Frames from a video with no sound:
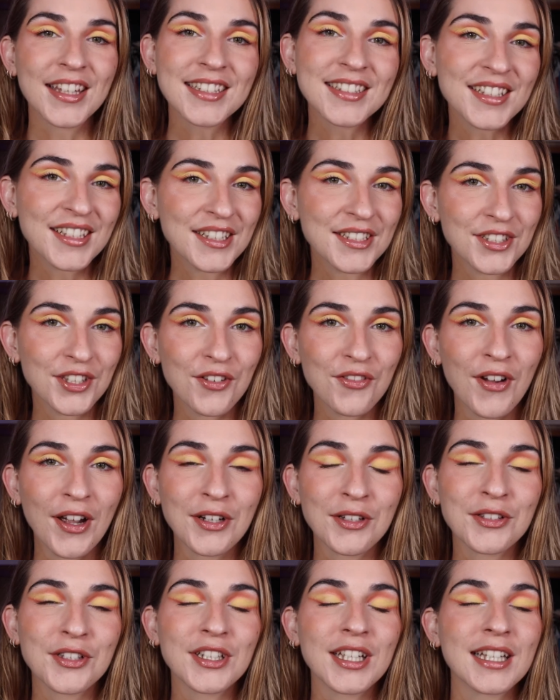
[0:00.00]
this is the
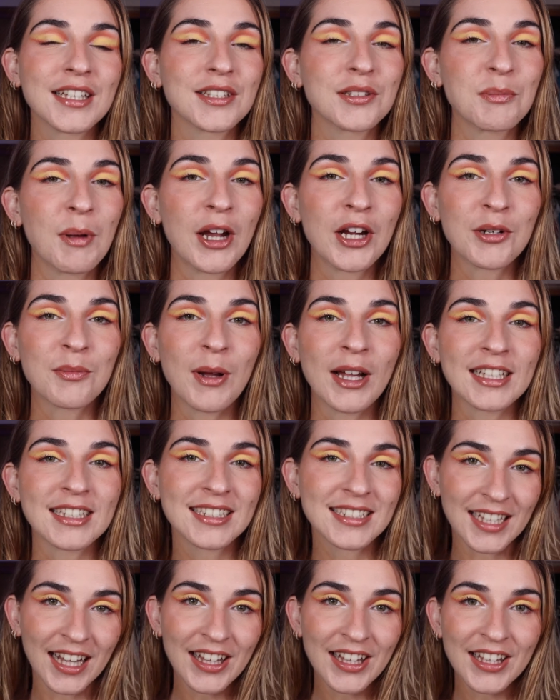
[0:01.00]
final look inspired by
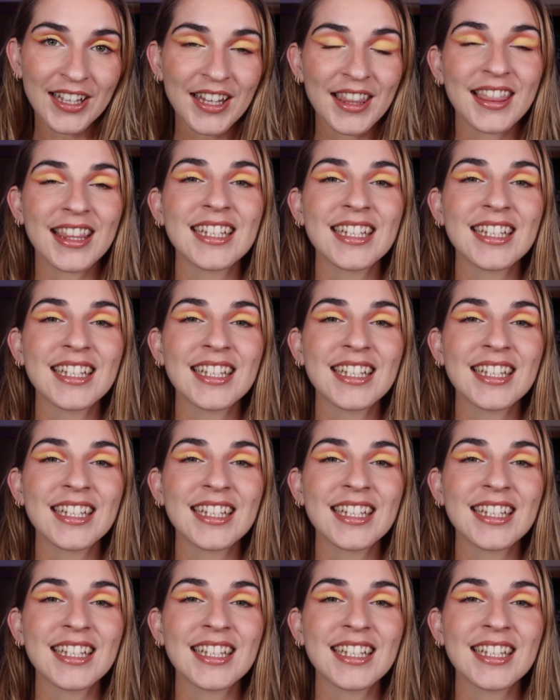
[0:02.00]
Stella.